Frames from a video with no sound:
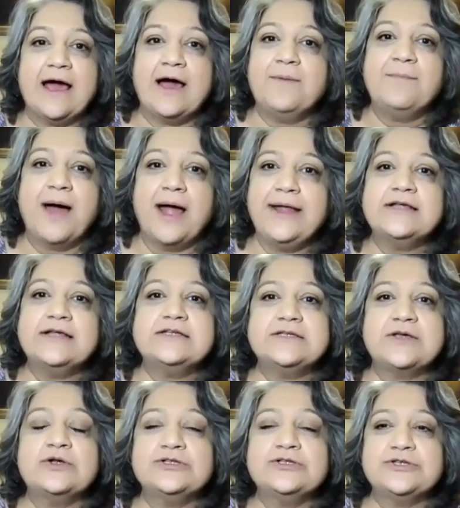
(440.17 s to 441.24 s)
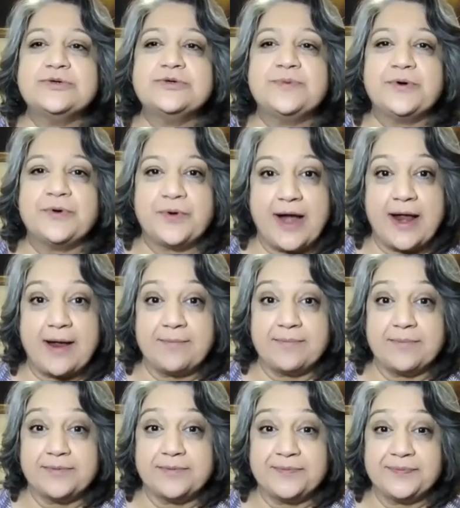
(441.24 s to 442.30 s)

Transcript: A mind is also programmed,